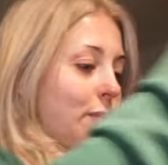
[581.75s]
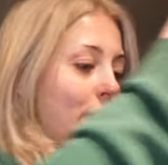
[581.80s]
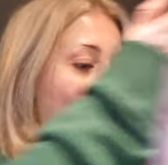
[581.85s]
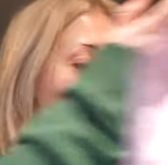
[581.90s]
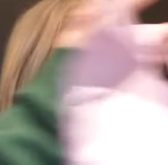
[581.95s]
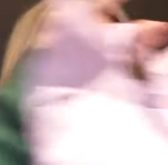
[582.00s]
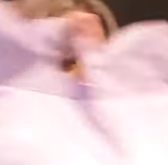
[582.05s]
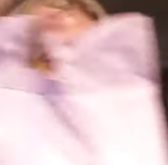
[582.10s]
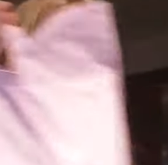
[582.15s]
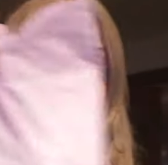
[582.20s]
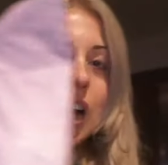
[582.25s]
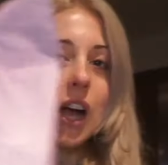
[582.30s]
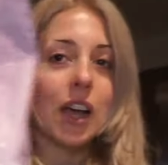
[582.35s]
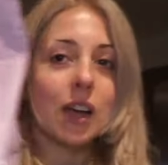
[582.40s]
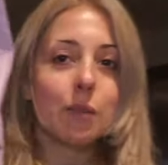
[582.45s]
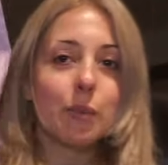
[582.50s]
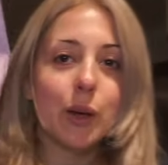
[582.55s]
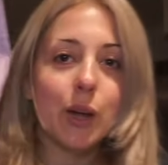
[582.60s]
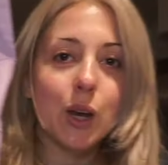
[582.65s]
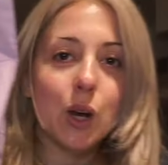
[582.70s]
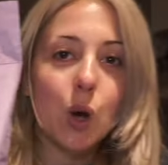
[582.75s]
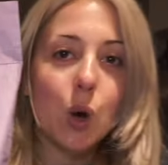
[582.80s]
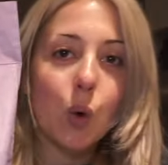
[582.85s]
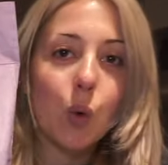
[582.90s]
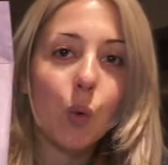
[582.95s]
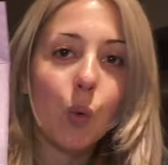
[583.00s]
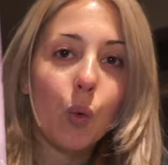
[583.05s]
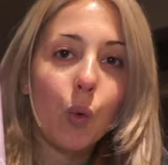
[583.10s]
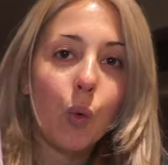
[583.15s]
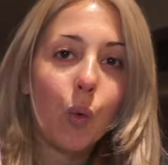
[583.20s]
package I have been
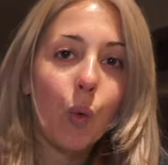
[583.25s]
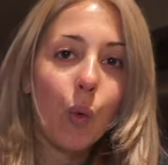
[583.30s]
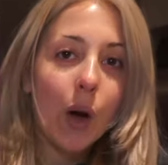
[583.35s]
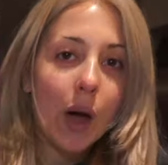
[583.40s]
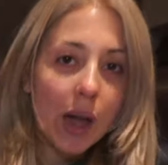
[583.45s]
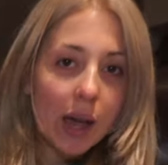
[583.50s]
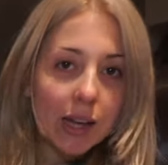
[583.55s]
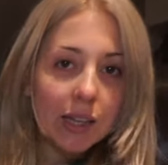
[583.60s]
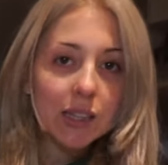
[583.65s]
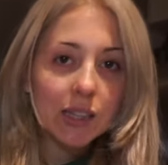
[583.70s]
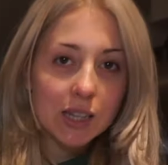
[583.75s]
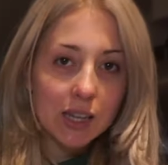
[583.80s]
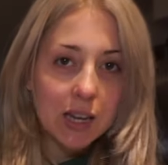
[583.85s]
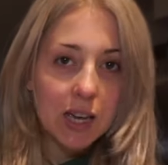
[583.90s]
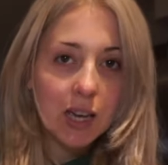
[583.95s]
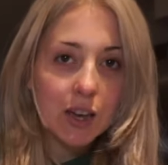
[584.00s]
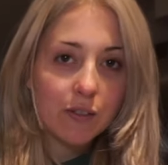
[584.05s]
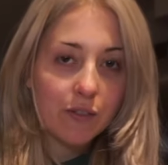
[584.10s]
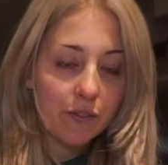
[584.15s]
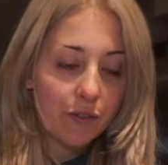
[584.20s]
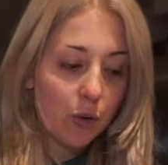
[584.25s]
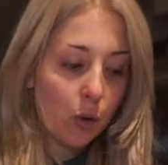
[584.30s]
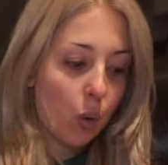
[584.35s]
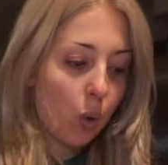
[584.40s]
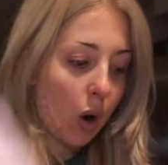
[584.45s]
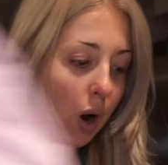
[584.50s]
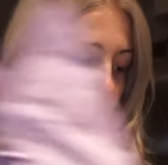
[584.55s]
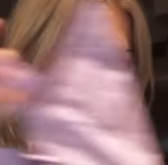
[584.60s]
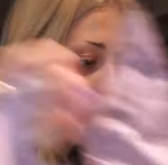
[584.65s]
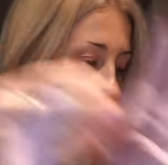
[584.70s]
waiting for